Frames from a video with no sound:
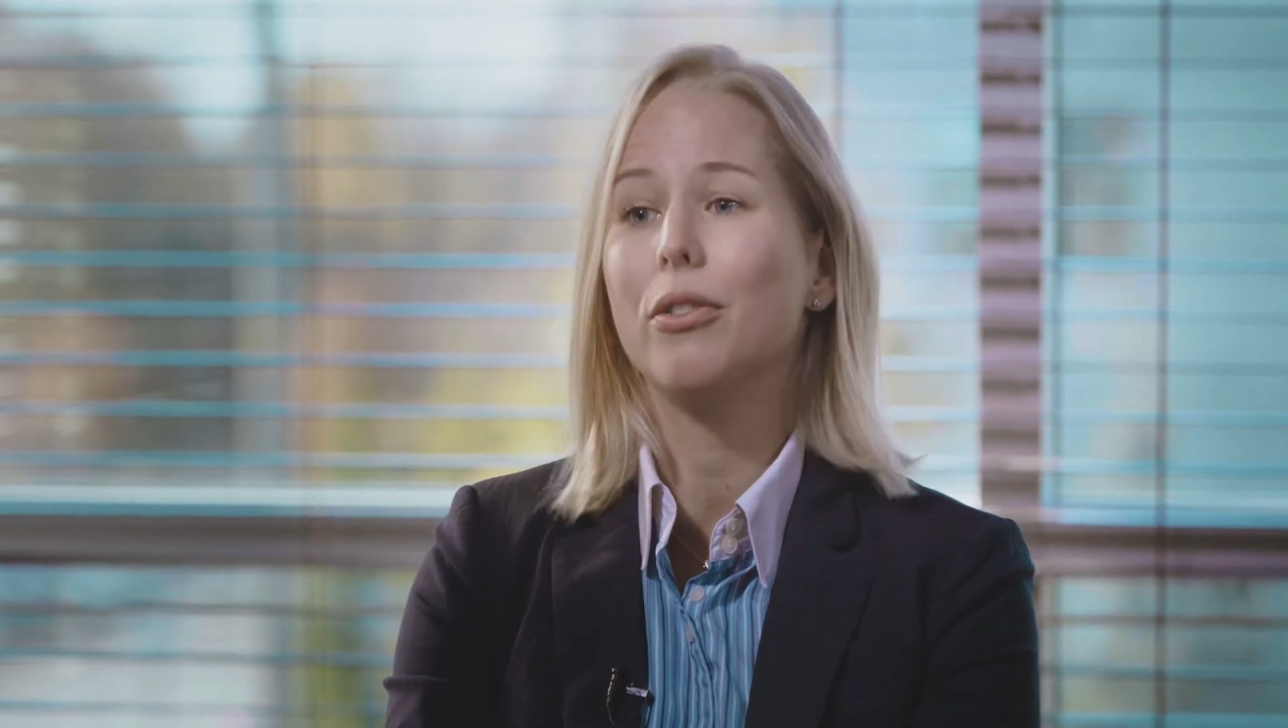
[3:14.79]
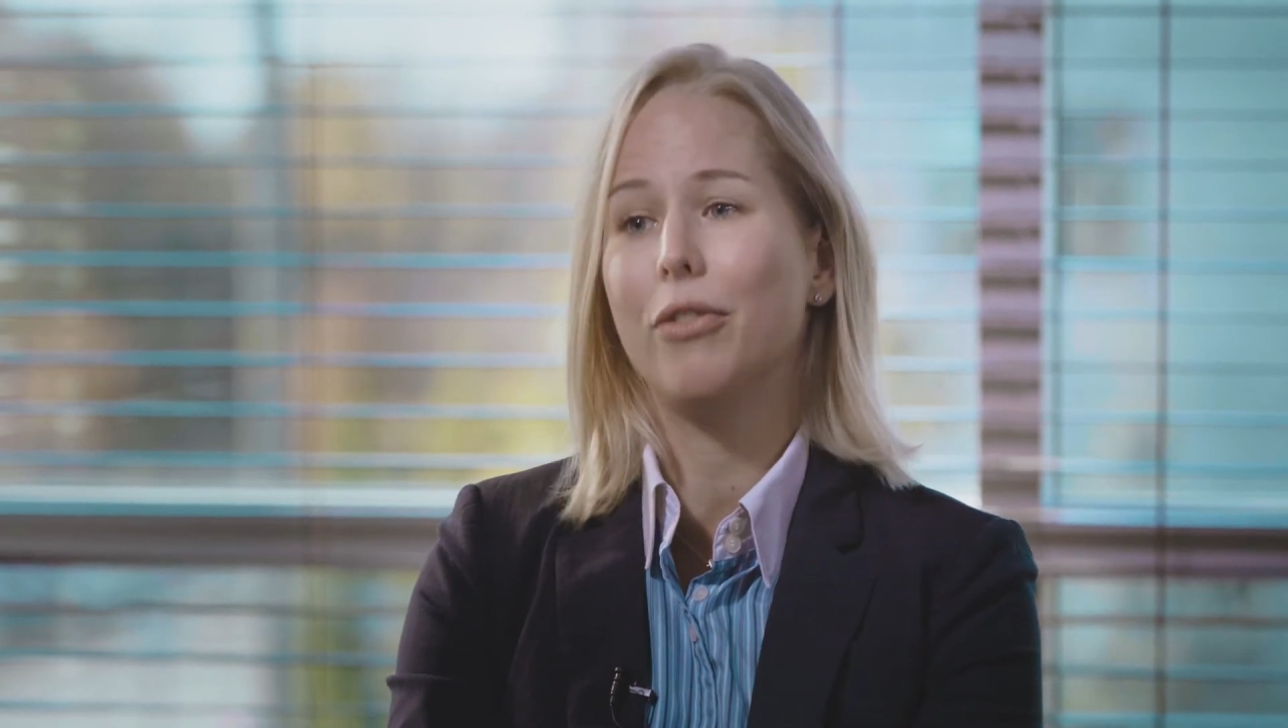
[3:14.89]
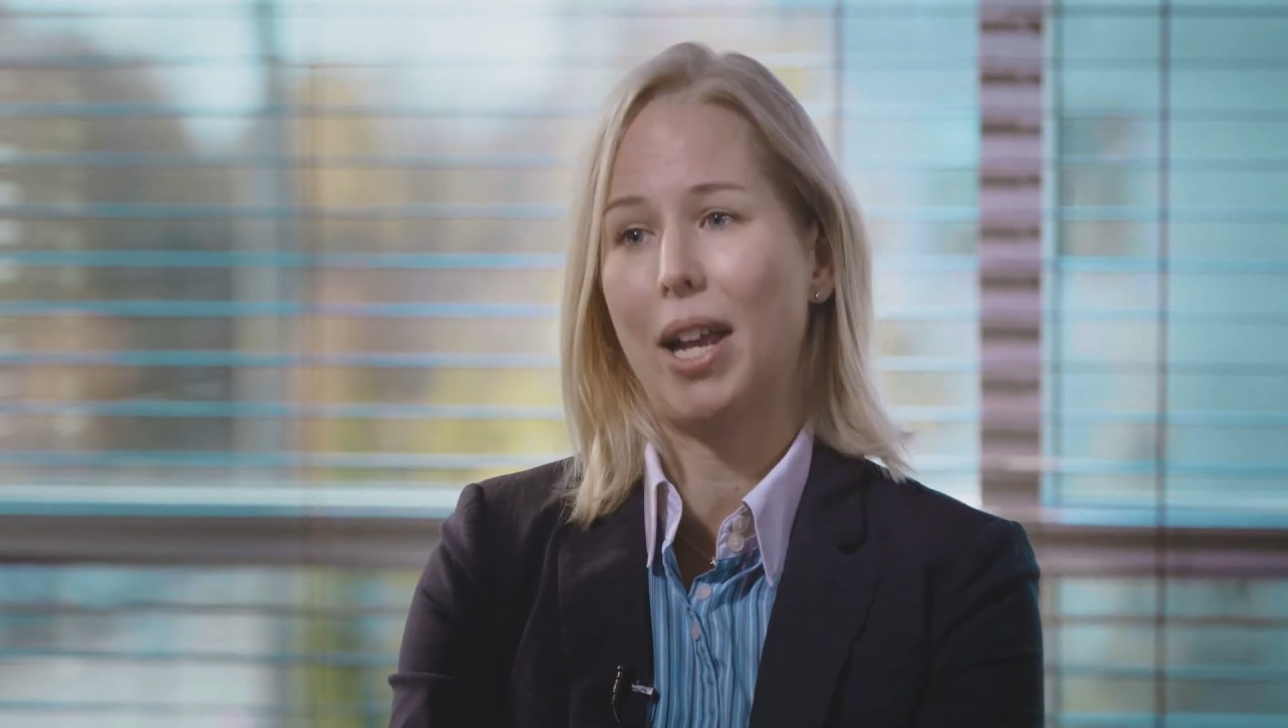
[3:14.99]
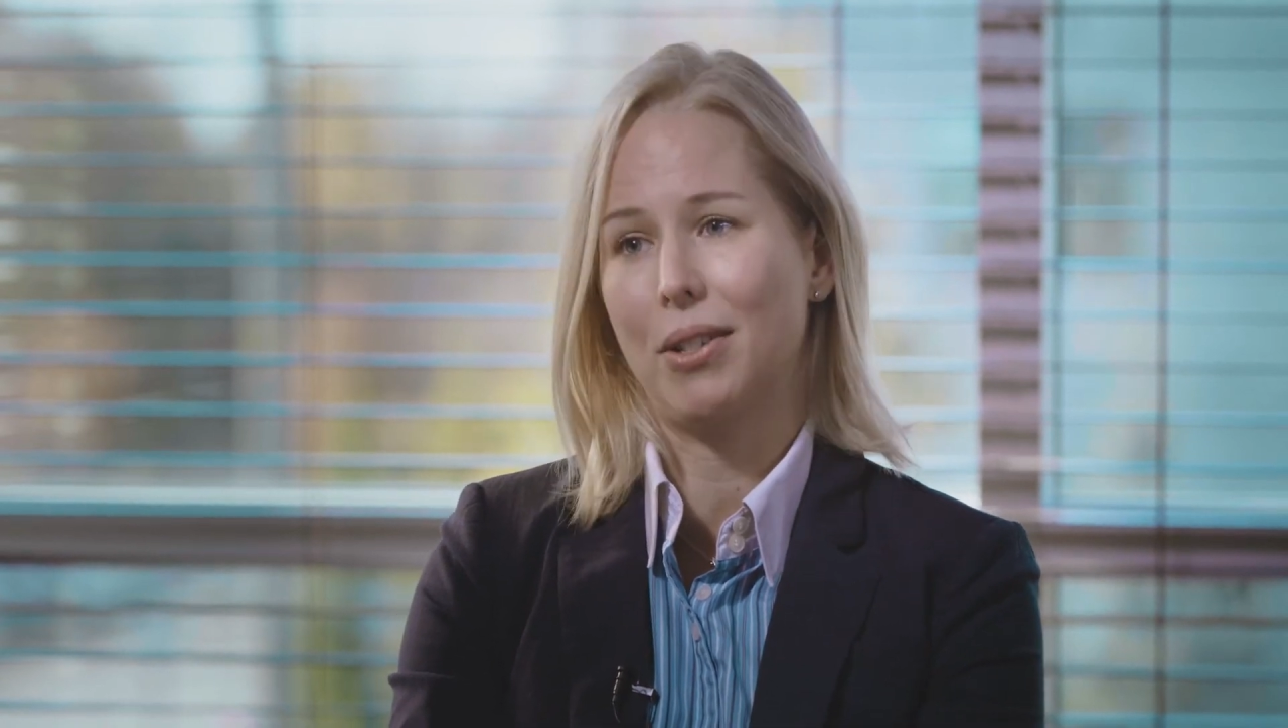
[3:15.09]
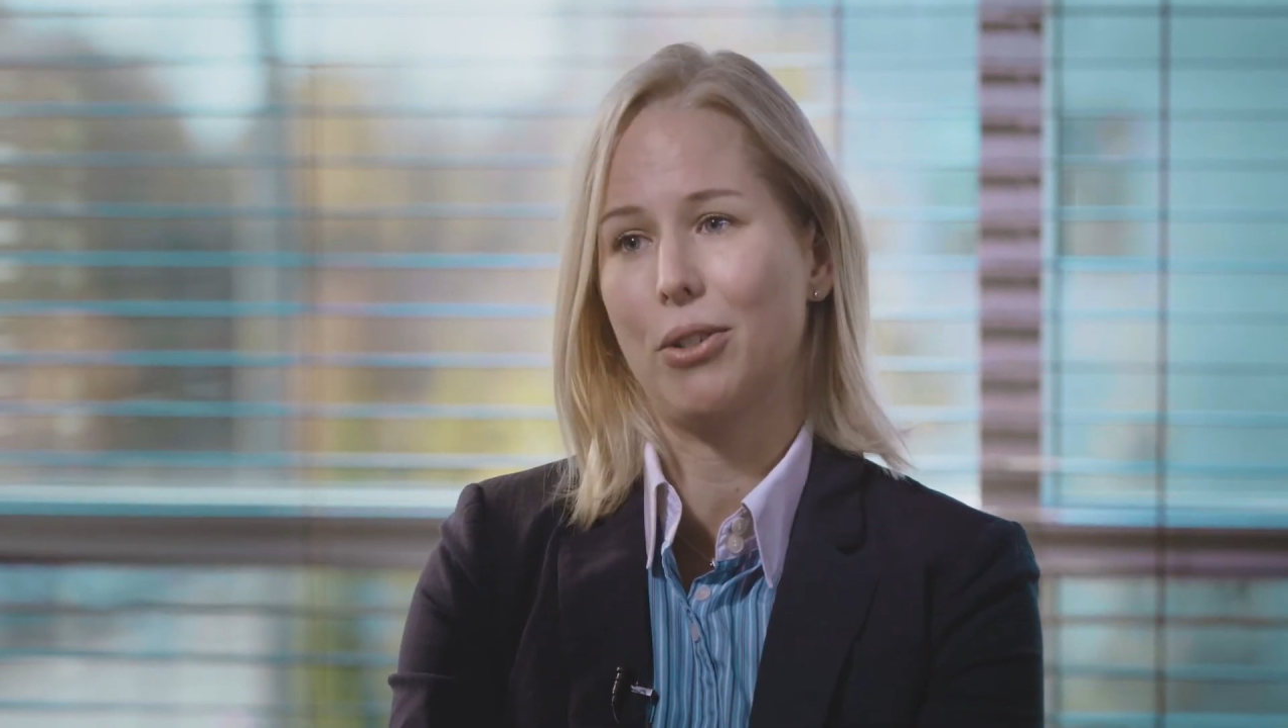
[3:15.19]

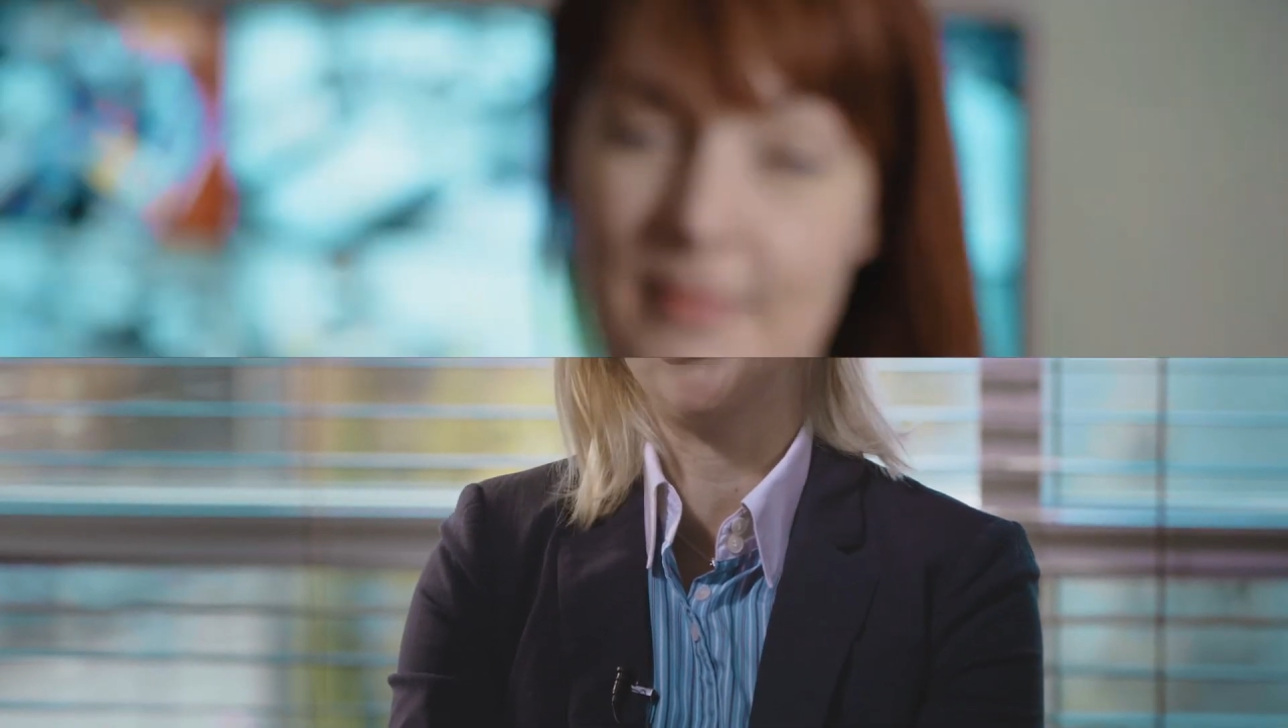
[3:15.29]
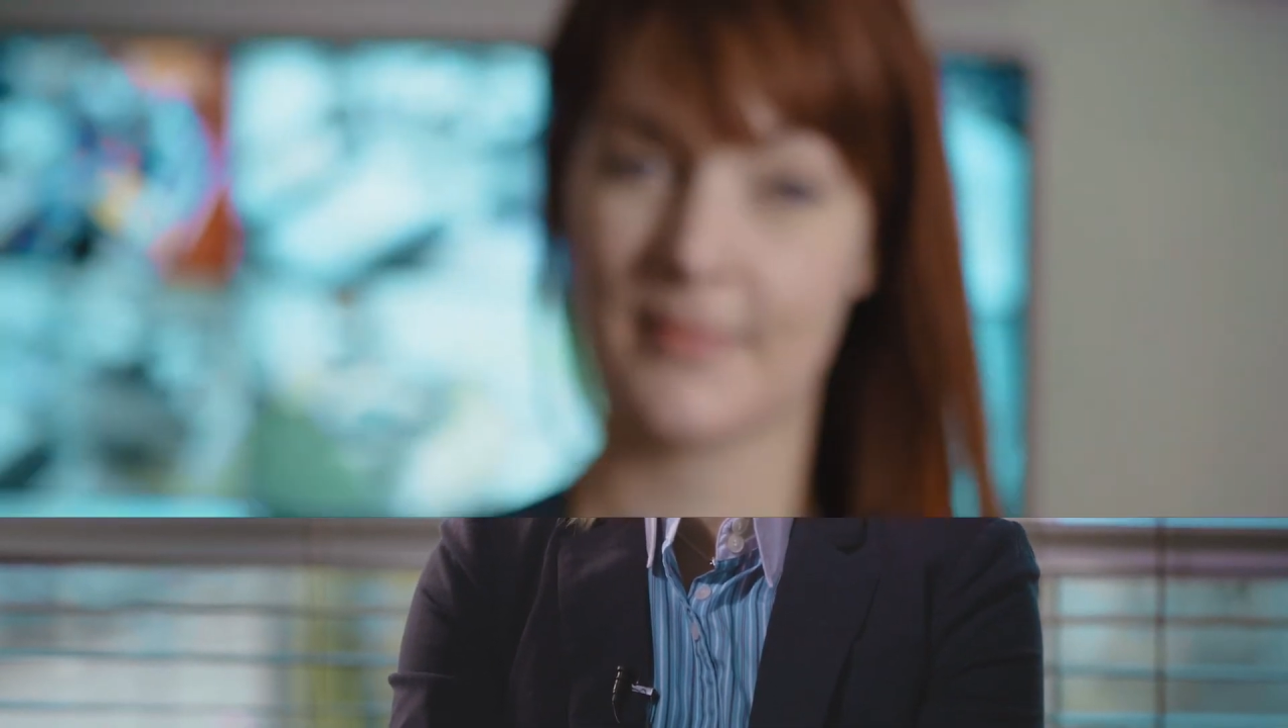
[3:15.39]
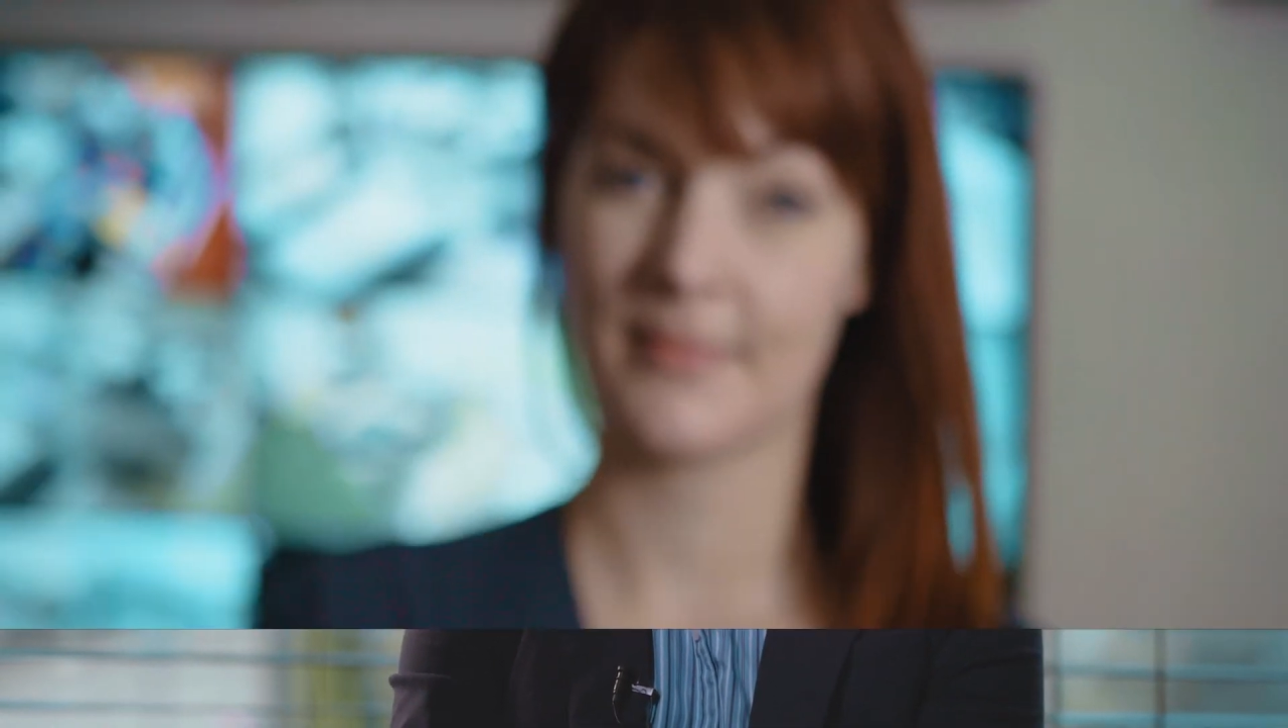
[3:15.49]
faster.